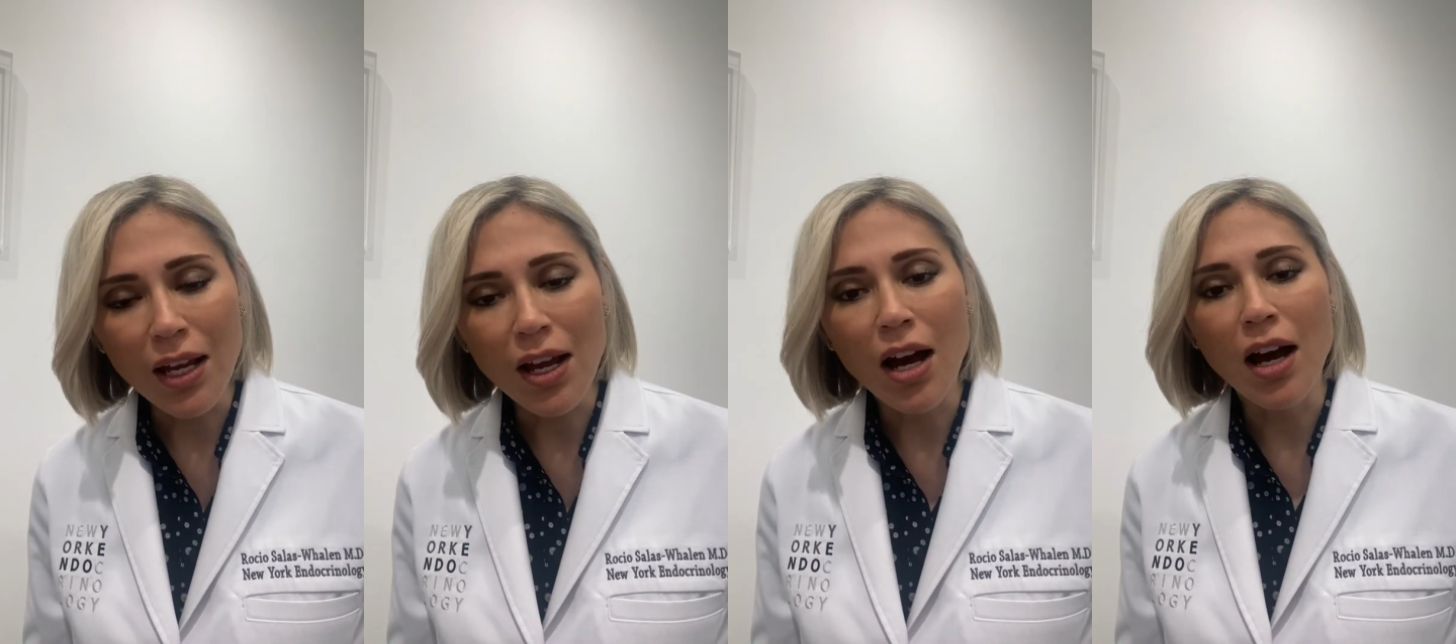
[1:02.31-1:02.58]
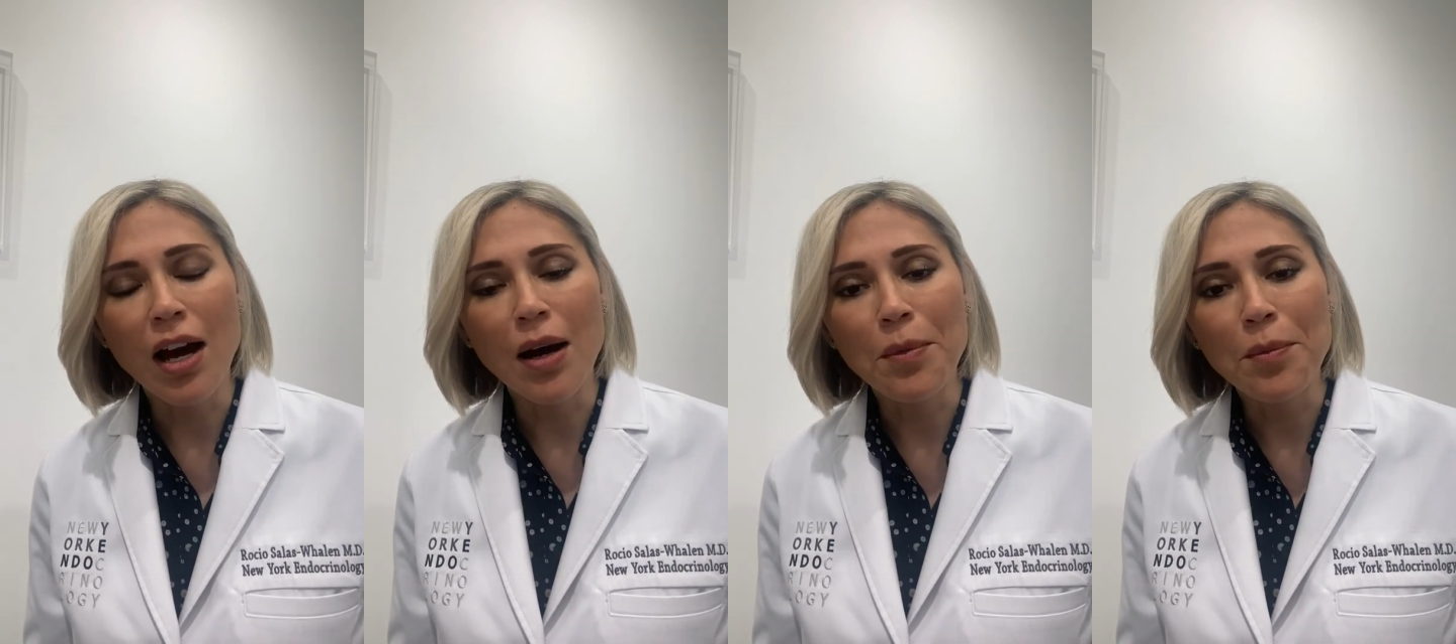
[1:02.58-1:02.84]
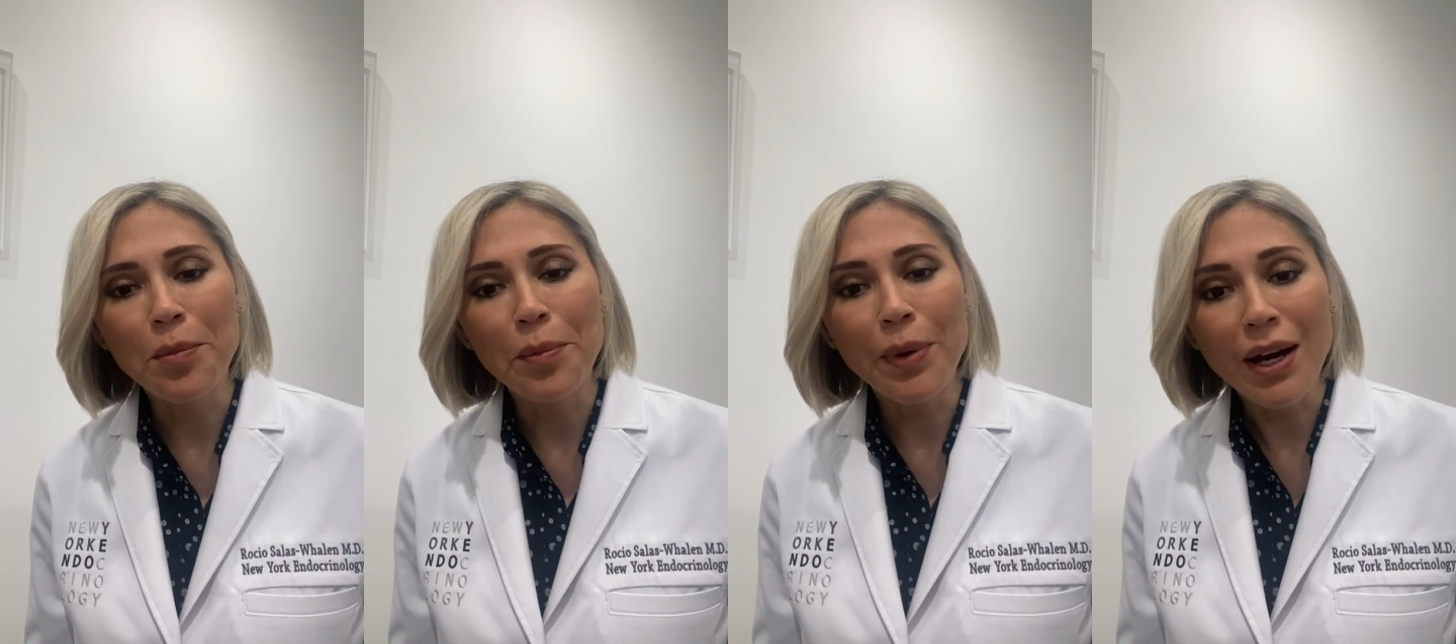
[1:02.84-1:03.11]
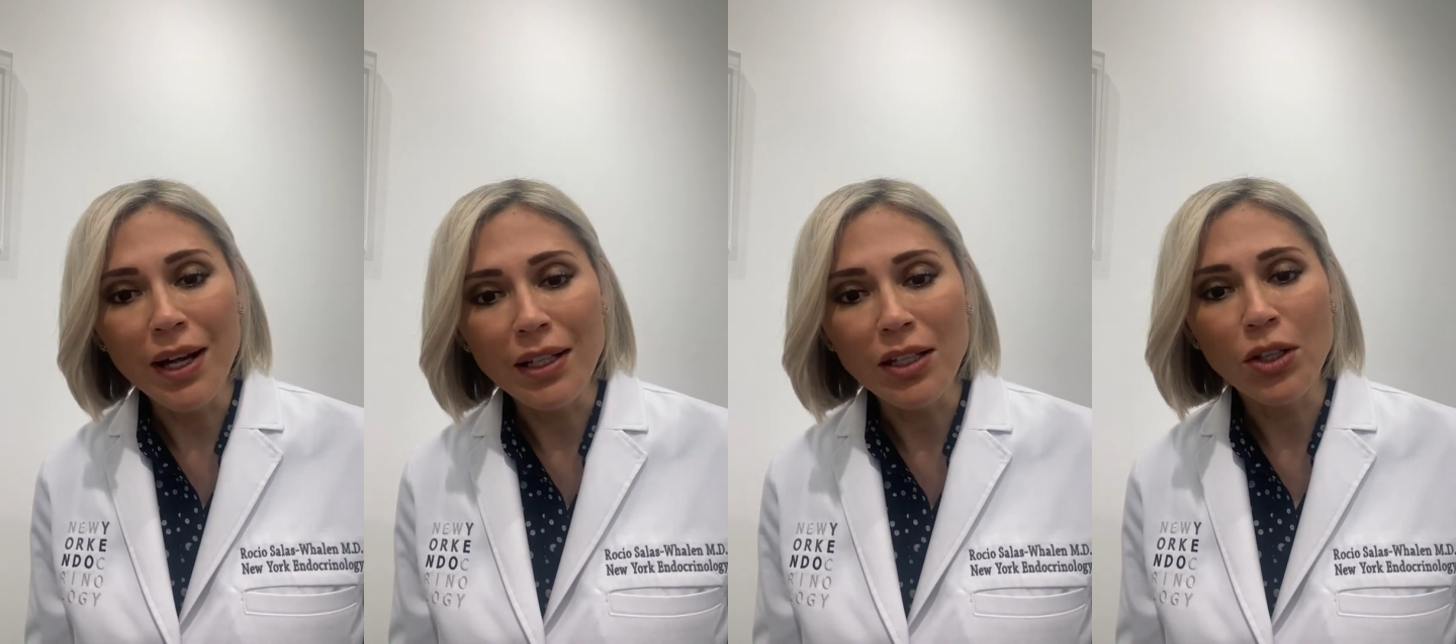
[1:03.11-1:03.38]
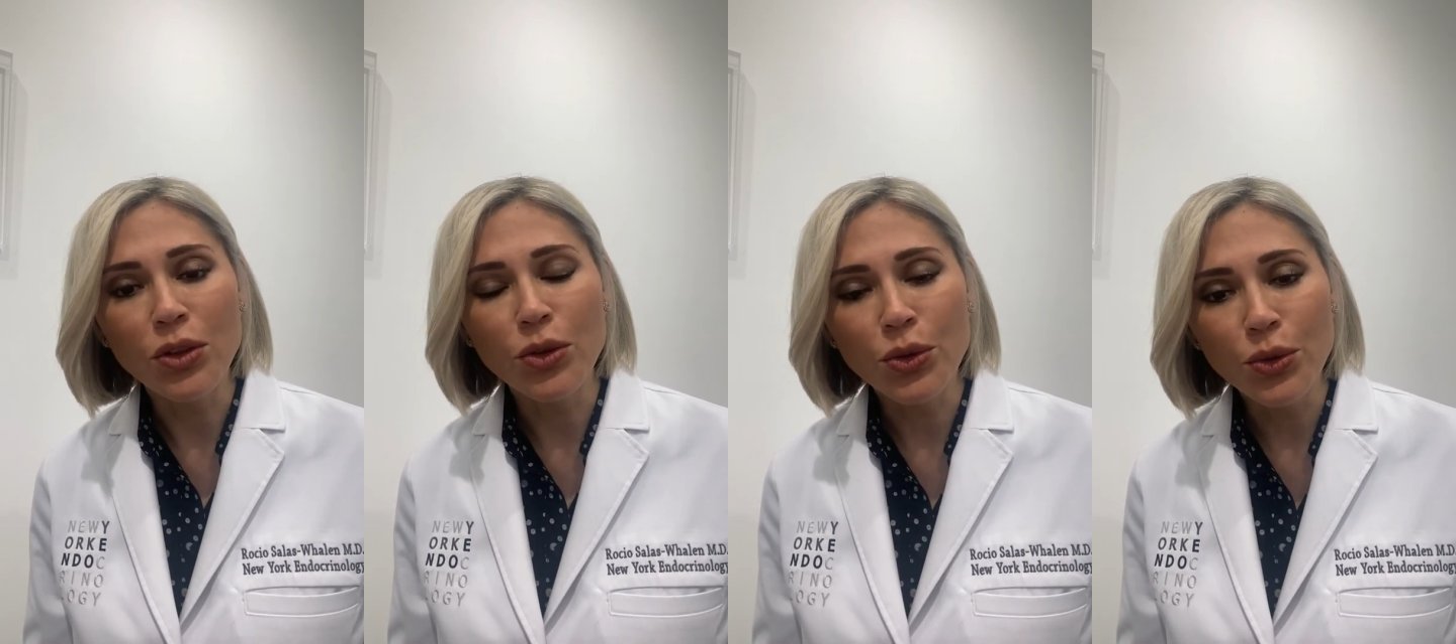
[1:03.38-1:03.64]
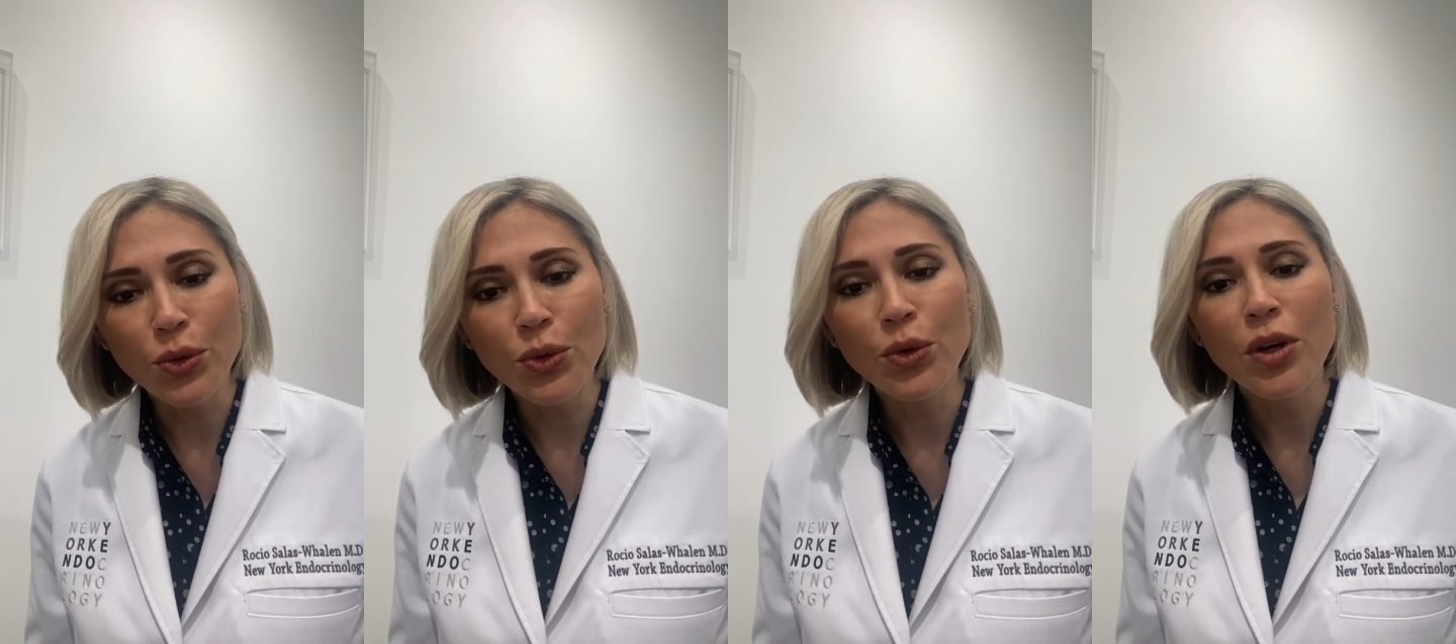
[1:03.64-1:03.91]
um, but
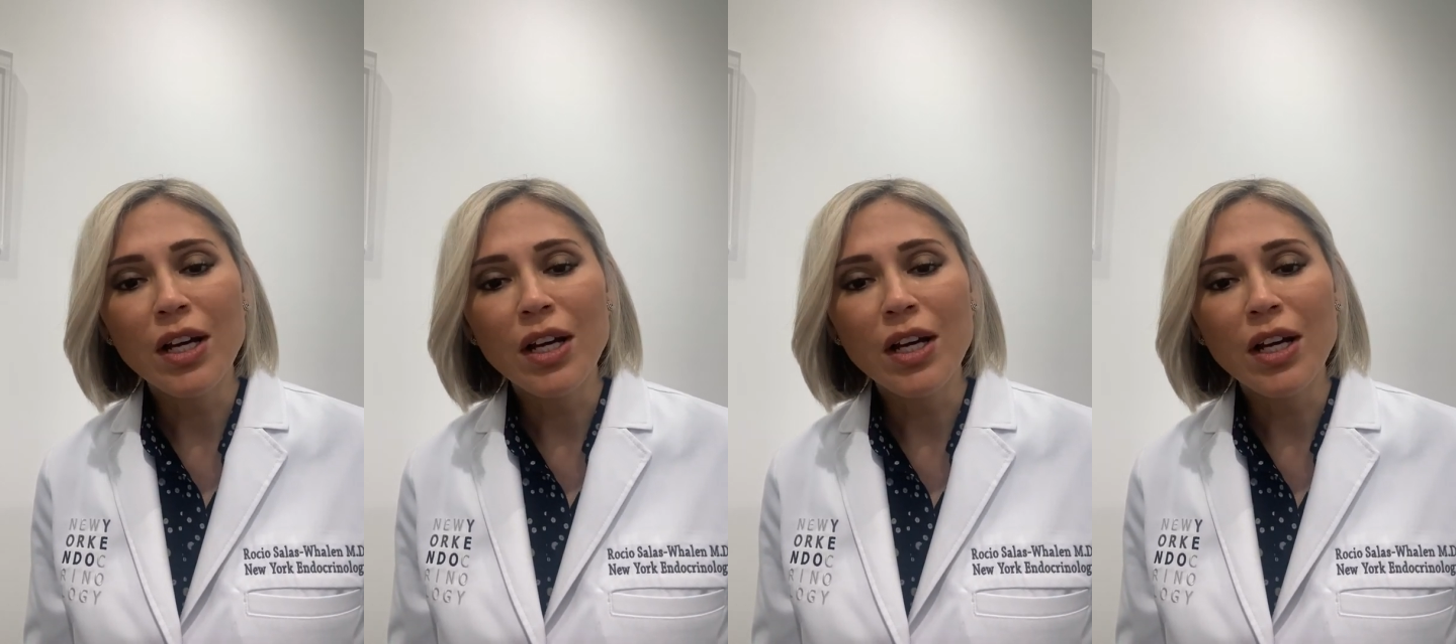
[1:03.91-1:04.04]
through